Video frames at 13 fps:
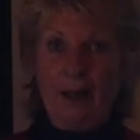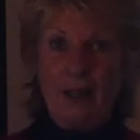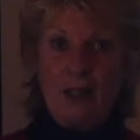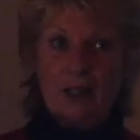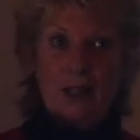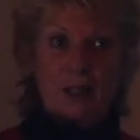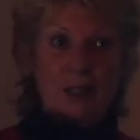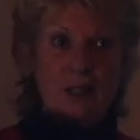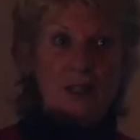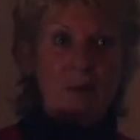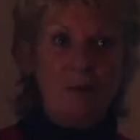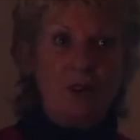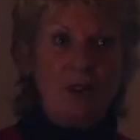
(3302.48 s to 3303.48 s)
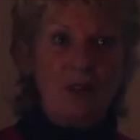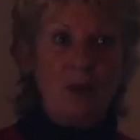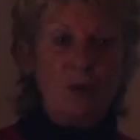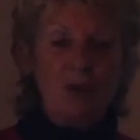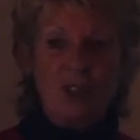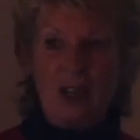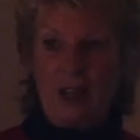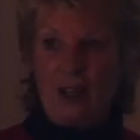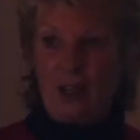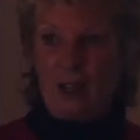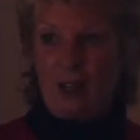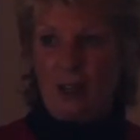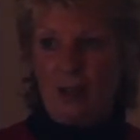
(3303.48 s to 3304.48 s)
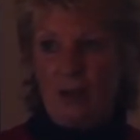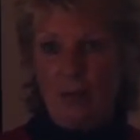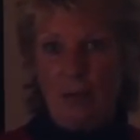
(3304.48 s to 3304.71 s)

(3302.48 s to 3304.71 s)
it's something that will take us